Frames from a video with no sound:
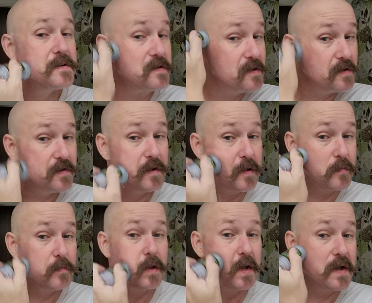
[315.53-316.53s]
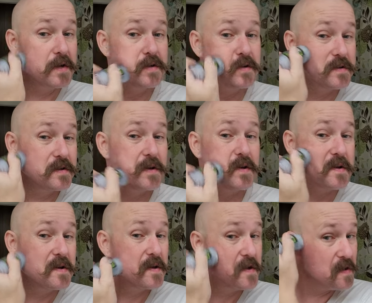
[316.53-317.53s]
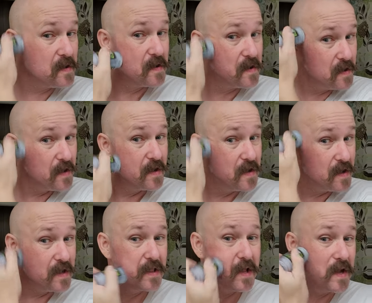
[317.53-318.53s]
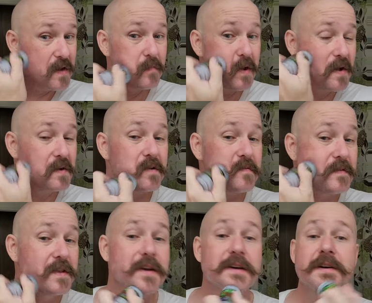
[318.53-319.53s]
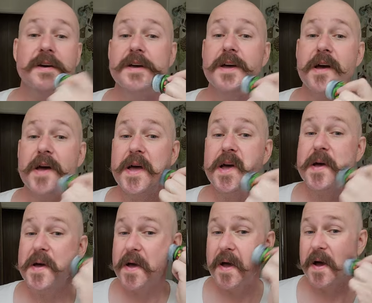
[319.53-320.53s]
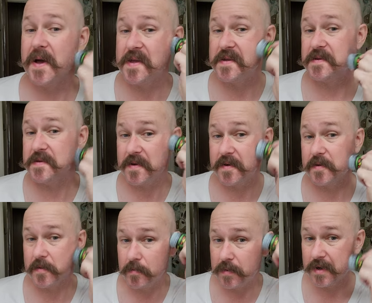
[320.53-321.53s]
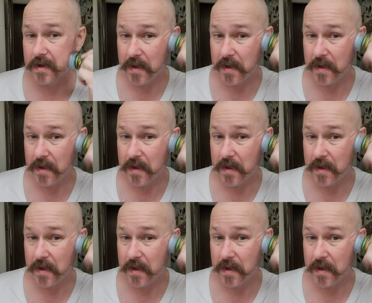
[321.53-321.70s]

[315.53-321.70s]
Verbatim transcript: So I'll apply just a, a light amount of the ice tube.